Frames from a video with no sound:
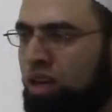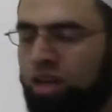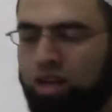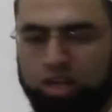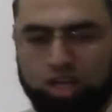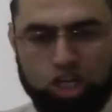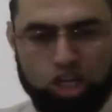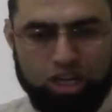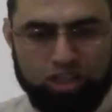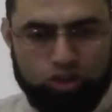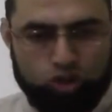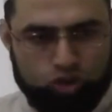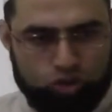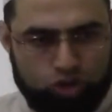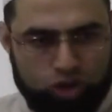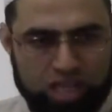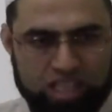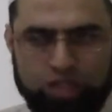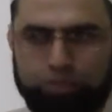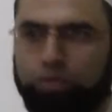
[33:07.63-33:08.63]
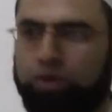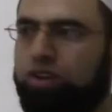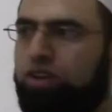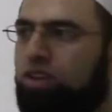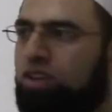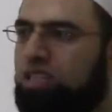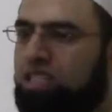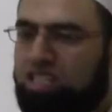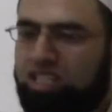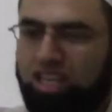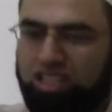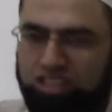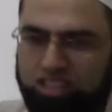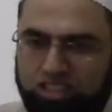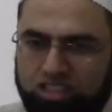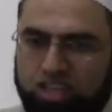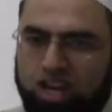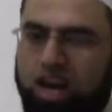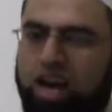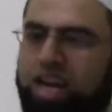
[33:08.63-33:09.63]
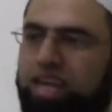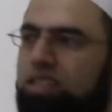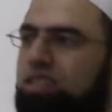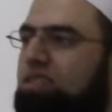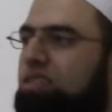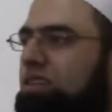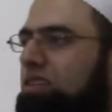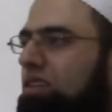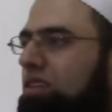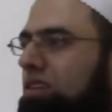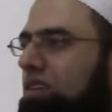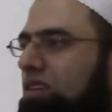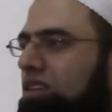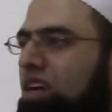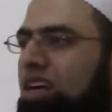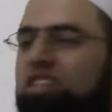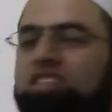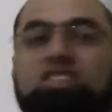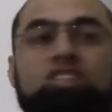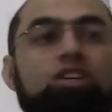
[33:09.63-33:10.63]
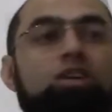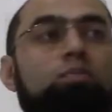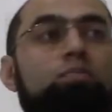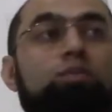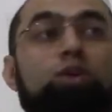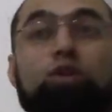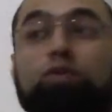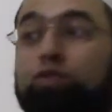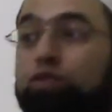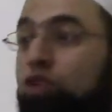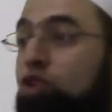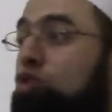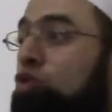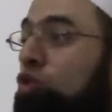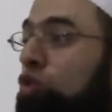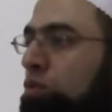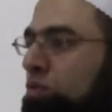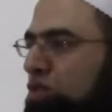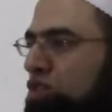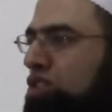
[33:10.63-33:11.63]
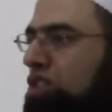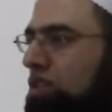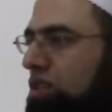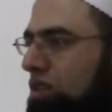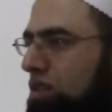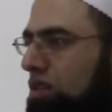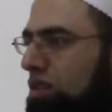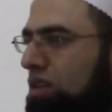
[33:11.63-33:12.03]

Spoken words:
not a transparent, not tight, not perfumed.